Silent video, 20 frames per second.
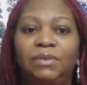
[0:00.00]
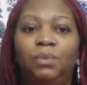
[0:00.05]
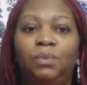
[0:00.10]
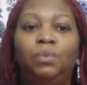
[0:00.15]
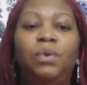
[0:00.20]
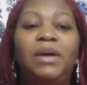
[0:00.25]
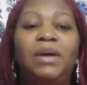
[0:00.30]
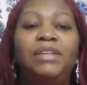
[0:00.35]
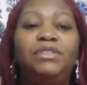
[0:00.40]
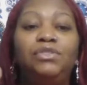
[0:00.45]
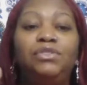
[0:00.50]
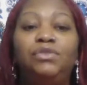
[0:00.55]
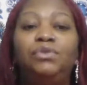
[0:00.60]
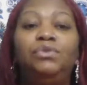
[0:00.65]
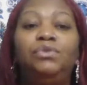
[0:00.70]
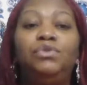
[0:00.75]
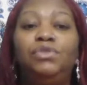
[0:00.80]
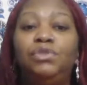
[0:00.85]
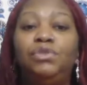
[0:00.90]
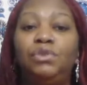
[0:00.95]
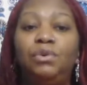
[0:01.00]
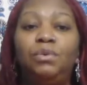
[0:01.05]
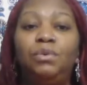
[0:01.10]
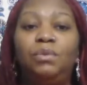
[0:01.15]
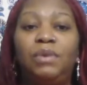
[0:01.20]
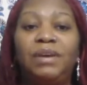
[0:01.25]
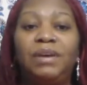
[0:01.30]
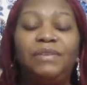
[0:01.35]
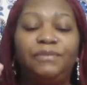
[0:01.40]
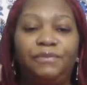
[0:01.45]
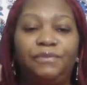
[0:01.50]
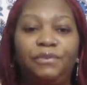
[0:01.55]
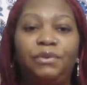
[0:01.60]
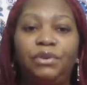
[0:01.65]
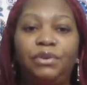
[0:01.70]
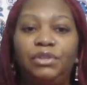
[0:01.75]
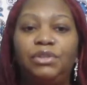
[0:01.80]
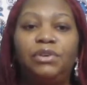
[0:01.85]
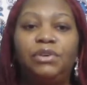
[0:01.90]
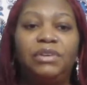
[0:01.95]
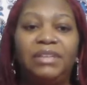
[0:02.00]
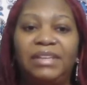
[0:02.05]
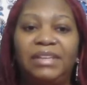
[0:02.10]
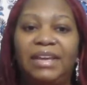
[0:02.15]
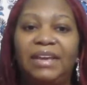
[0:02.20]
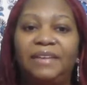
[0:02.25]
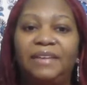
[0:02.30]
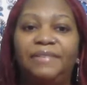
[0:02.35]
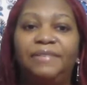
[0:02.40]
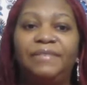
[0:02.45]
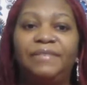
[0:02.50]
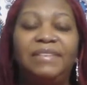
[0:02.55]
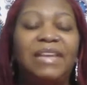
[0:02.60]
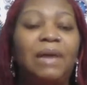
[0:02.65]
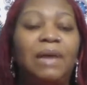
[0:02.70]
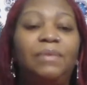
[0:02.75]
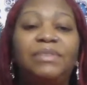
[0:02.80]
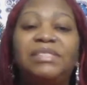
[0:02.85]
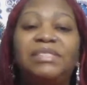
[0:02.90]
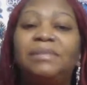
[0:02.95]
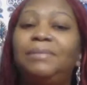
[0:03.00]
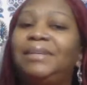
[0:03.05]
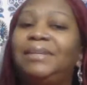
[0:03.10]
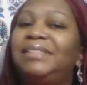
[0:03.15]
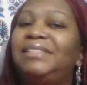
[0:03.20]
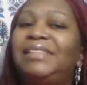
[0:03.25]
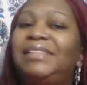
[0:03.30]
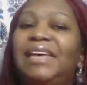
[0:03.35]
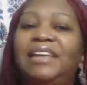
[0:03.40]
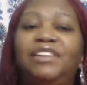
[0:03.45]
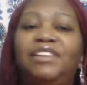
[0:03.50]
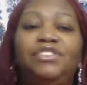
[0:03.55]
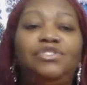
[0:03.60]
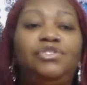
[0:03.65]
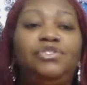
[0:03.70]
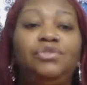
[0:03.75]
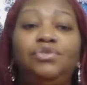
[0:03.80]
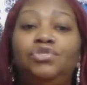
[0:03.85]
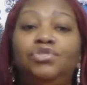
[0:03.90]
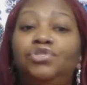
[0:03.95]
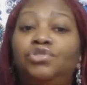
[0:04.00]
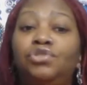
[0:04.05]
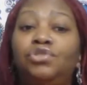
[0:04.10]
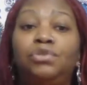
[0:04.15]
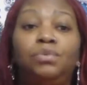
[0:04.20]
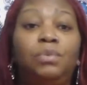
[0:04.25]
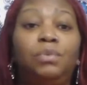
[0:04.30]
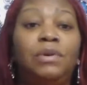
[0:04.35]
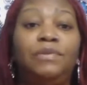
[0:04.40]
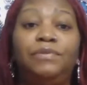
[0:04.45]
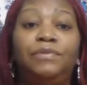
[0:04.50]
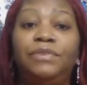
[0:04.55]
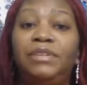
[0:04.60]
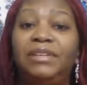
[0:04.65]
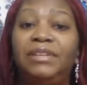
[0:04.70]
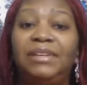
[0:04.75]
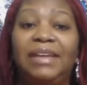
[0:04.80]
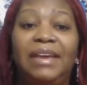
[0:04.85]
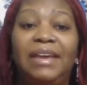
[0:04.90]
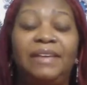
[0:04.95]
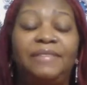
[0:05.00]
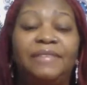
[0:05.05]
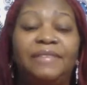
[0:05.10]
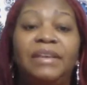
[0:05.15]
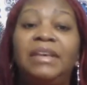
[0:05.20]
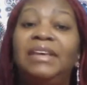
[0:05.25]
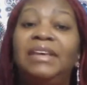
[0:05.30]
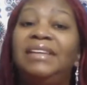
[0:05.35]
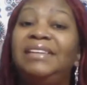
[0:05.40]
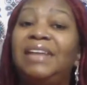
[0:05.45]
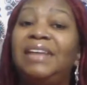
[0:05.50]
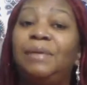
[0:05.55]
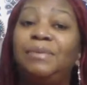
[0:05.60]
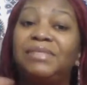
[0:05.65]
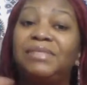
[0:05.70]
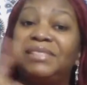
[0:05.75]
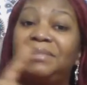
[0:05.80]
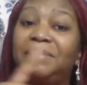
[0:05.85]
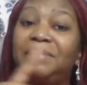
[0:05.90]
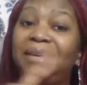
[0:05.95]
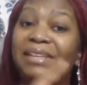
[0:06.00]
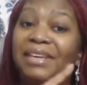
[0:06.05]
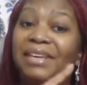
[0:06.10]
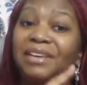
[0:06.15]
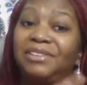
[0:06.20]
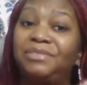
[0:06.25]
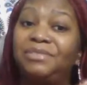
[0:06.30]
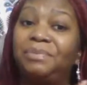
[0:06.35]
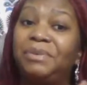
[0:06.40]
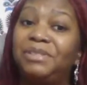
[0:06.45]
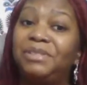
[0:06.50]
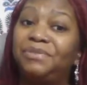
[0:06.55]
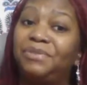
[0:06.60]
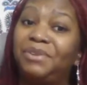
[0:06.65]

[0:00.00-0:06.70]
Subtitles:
What do you want for your life? Not what somebody's telling you you should want for your life, not what somebody else wants